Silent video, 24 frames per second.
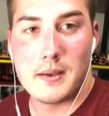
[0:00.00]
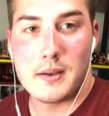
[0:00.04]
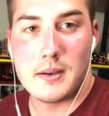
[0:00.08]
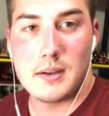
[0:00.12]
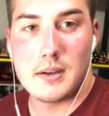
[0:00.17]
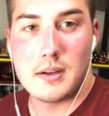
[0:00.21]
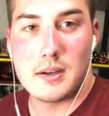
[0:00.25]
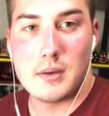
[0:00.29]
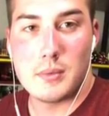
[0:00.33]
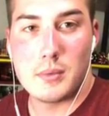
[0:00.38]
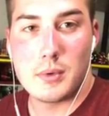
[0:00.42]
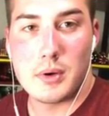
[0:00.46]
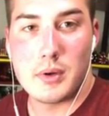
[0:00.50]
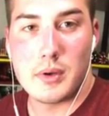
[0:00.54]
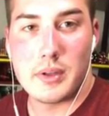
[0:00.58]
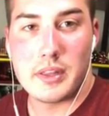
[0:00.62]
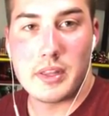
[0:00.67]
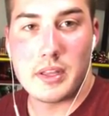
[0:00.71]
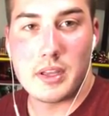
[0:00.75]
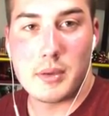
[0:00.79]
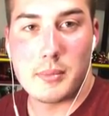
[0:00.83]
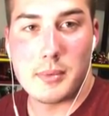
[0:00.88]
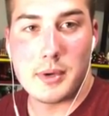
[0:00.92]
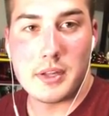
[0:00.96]
What do I
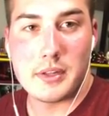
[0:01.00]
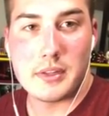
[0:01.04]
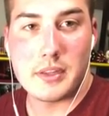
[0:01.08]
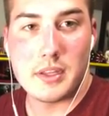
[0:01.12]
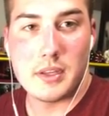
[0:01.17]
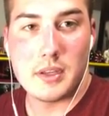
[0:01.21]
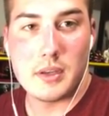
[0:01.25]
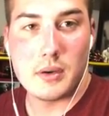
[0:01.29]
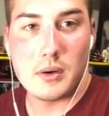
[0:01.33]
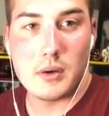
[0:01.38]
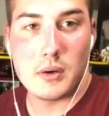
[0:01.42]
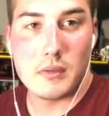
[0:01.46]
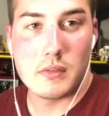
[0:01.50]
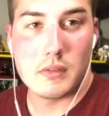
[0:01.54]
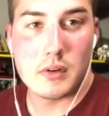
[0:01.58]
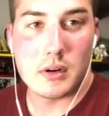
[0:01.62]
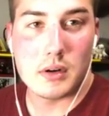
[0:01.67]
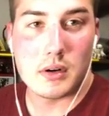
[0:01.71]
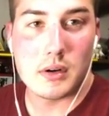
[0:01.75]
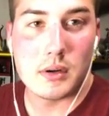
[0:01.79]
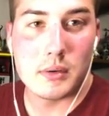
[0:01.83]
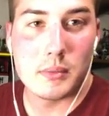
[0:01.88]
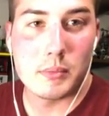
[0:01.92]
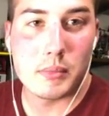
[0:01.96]
think about the
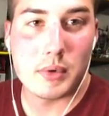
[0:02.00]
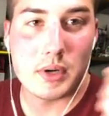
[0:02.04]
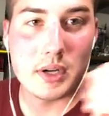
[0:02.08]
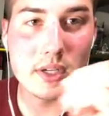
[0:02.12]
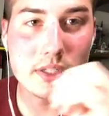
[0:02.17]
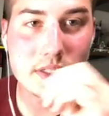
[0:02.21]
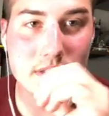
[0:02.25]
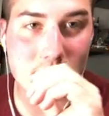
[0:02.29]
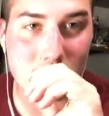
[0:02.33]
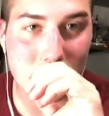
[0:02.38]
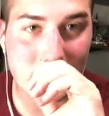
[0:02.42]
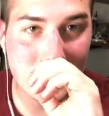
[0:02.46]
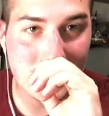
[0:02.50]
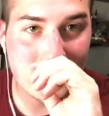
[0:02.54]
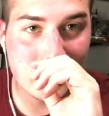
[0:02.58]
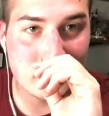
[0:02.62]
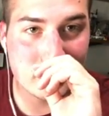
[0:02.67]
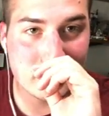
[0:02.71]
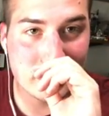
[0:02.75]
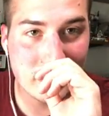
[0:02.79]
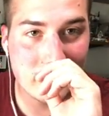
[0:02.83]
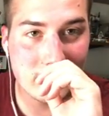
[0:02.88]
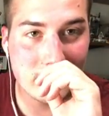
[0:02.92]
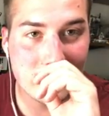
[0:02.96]
overpriced
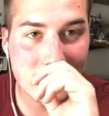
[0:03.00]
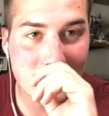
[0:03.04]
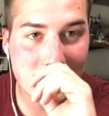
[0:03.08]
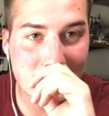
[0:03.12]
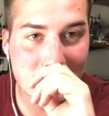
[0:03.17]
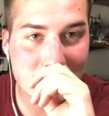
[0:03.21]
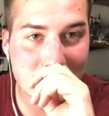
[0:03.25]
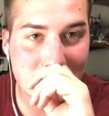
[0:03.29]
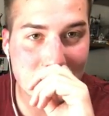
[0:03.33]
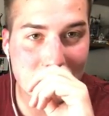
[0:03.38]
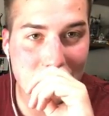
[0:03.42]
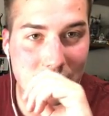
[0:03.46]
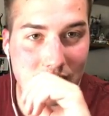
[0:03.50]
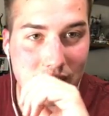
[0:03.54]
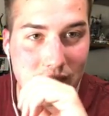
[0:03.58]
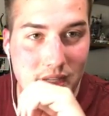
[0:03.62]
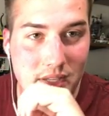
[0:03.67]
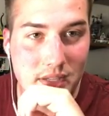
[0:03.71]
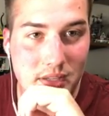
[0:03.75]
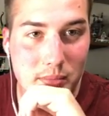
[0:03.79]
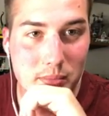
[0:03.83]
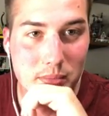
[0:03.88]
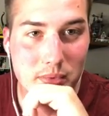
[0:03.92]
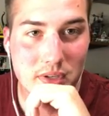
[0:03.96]
Legos nowadays,
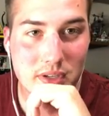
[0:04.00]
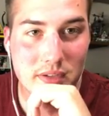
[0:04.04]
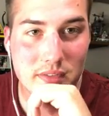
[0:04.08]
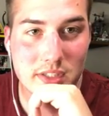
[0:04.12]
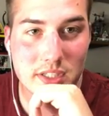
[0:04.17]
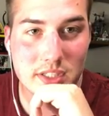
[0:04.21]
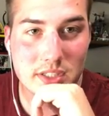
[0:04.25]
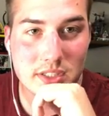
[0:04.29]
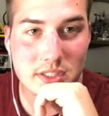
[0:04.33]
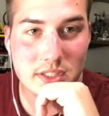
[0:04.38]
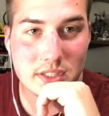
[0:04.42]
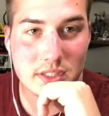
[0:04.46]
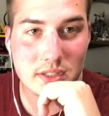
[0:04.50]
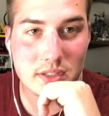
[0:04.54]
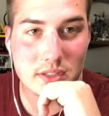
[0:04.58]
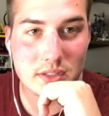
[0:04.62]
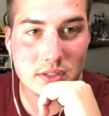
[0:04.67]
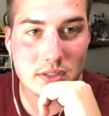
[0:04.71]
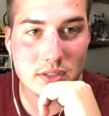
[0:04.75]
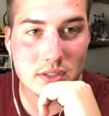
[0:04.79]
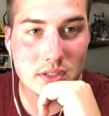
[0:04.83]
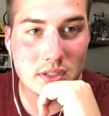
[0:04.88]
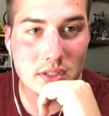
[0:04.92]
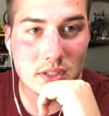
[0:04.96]
unlike in previous
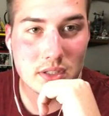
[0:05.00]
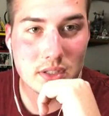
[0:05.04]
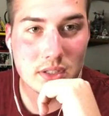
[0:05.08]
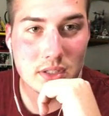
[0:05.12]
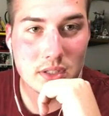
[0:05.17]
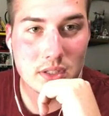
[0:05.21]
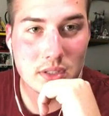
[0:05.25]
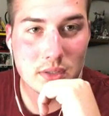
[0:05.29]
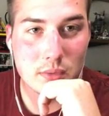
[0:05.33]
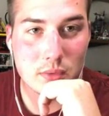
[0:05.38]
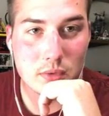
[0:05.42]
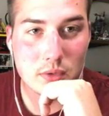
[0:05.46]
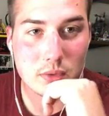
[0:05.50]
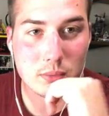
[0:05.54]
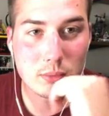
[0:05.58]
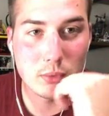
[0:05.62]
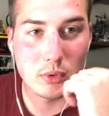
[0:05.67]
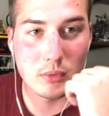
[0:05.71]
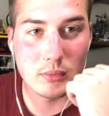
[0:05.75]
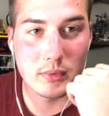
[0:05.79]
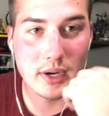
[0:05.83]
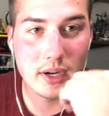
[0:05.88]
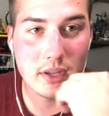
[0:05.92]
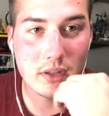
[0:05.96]
years, which were more
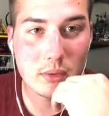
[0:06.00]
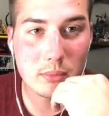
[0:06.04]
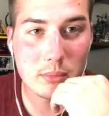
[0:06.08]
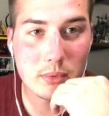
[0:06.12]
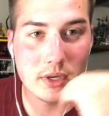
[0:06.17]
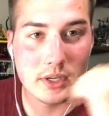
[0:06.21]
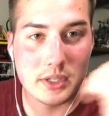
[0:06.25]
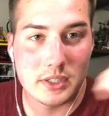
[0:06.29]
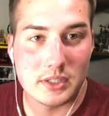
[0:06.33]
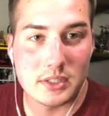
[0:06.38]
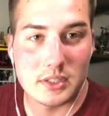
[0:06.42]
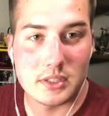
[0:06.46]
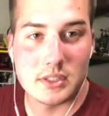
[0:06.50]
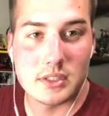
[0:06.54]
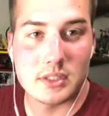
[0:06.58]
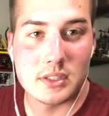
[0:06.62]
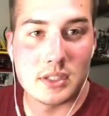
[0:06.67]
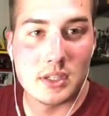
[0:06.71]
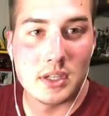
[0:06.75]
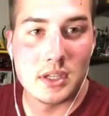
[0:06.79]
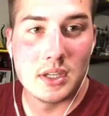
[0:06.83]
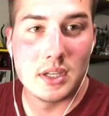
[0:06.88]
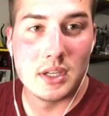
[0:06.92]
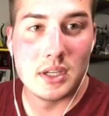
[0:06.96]
regular prices?
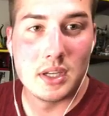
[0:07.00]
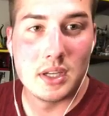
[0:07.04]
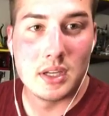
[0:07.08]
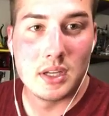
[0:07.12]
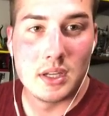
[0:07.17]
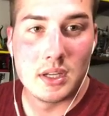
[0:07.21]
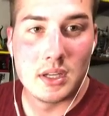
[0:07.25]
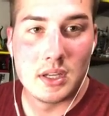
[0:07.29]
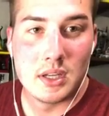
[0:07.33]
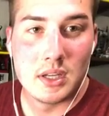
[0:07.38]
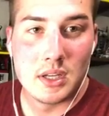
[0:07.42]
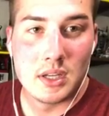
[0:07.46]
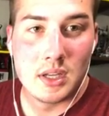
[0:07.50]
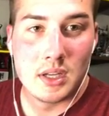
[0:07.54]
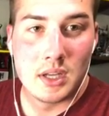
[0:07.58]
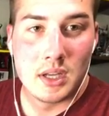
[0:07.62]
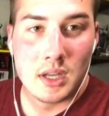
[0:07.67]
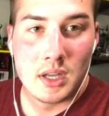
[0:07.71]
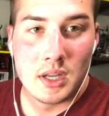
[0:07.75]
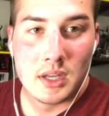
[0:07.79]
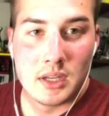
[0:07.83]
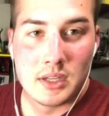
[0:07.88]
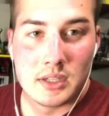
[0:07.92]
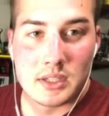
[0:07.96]

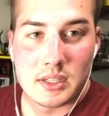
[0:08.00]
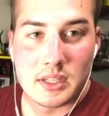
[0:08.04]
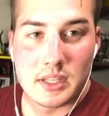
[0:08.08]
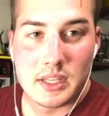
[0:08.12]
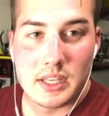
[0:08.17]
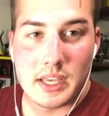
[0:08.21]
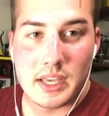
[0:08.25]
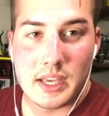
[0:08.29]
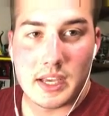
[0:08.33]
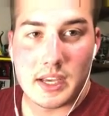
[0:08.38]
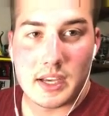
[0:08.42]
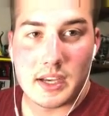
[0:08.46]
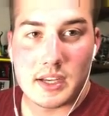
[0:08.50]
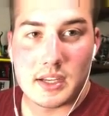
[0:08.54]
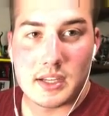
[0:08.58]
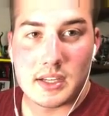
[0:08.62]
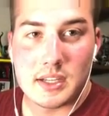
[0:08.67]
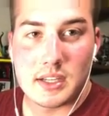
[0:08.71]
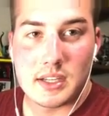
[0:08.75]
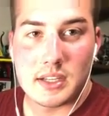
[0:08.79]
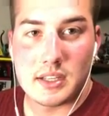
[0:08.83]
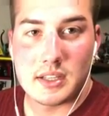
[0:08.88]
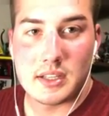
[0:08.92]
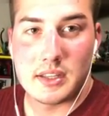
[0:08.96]
Yeah,
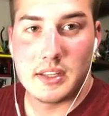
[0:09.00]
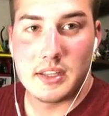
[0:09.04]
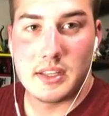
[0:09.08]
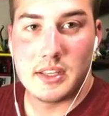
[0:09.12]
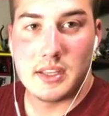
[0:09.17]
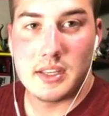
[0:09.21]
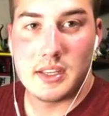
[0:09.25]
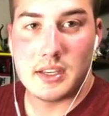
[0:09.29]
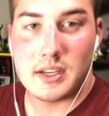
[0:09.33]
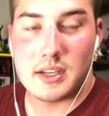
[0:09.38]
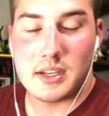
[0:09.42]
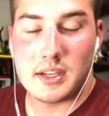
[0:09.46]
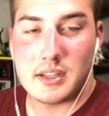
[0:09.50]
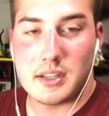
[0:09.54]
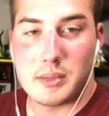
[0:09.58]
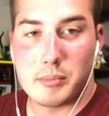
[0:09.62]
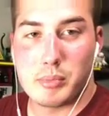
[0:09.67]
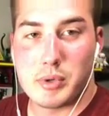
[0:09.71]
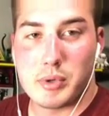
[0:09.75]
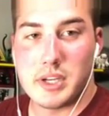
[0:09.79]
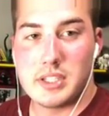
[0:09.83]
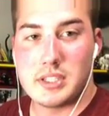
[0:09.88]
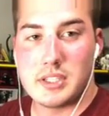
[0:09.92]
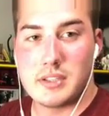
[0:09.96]
the
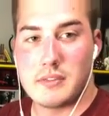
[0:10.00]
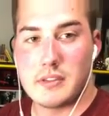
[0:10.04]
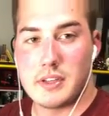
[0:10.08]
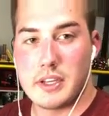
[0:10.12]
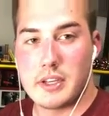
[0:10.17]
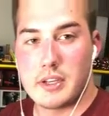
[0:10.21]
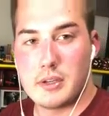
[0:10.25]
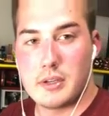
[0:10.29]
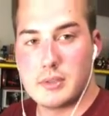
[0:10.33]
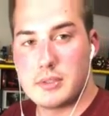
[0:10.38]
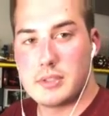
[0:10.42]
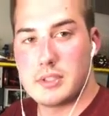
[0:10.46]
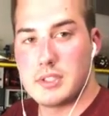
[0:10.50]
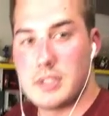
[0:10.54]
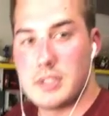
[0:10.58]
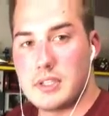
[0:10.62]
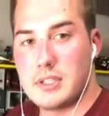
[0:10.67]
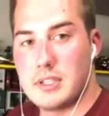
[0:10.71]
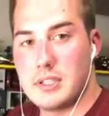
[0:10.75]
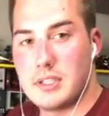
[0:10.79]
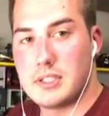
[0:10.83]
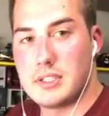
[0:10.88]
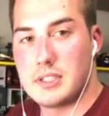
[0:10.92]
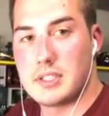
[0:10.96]
price of Legos,
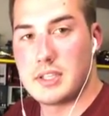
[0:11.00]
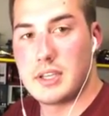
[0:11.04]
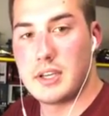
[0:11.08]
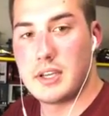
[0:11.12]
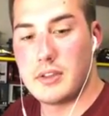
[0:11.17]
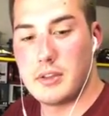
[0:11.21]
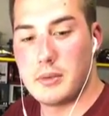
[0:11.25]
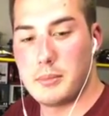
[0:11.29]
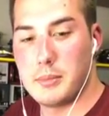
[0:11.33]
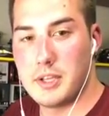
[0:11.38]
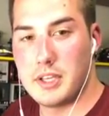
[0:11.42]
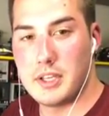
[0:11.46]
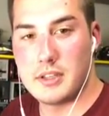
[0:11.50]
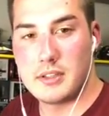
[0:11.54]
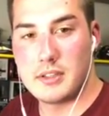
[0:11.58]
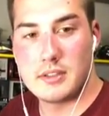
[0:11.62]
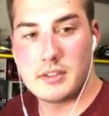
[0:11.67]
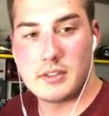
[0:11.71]
it's killing me.